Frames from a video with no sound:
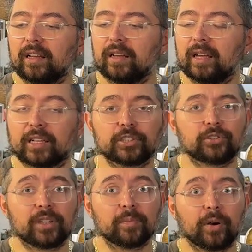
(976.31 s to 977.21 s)

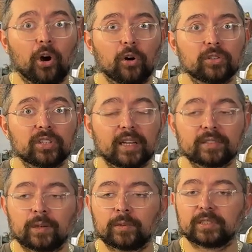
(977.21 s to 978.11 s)
extreme pose, I guess
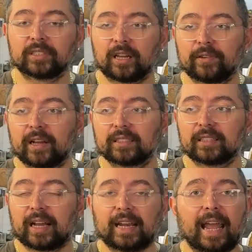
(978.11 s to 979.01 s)
one would say, right? It's
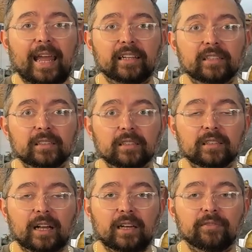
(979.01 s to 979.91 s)
kind of hanging,
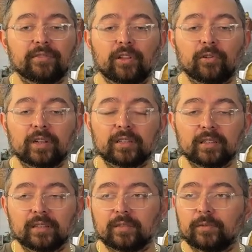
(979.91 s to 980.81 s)
kind of floating.
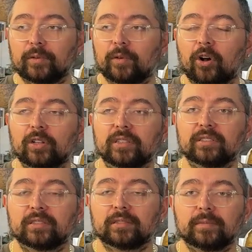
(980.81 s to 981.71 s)
All
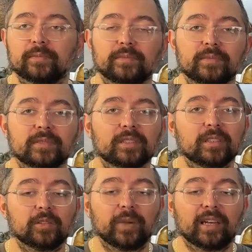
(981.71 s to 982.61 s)
this
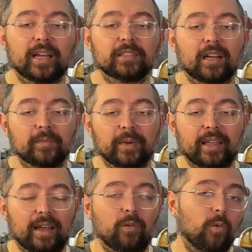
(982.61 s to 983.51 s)
is being held on by
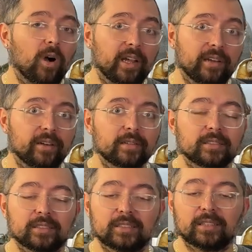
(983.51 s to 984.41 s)
that one
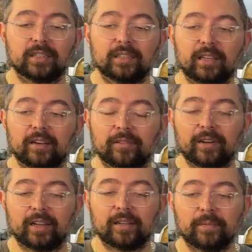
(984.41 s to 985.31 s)
stud there,
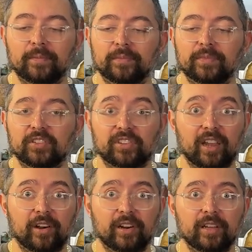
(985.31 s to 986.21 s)
right?
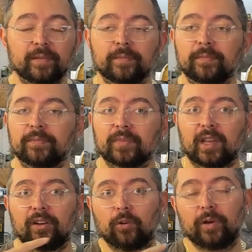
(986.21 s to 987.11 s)
Scary.
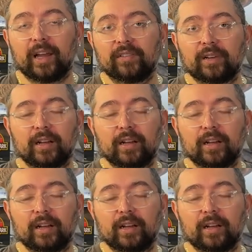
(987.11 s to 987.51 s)
I know we have